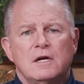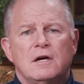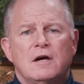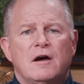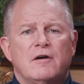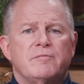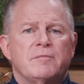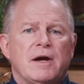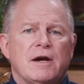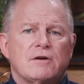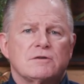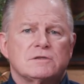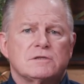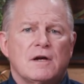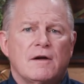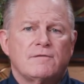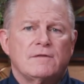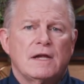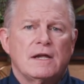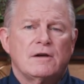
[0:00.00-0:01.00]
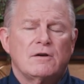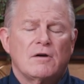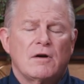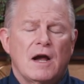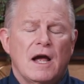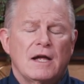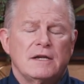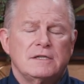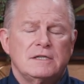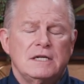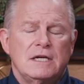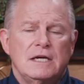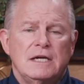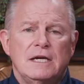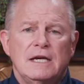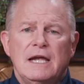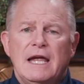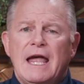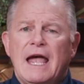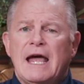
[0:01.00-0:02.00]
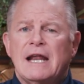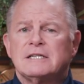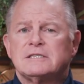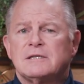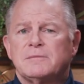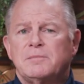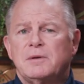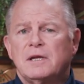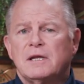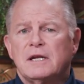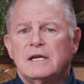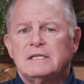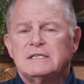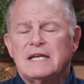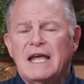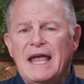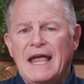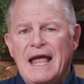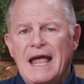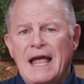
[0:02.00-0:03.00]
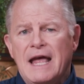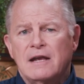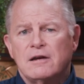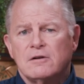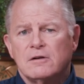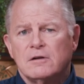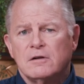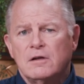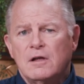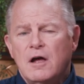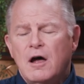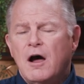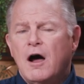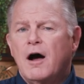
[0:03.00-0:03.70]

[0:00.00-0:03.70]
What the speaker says: of Microsoft Entra ID and its ability to handle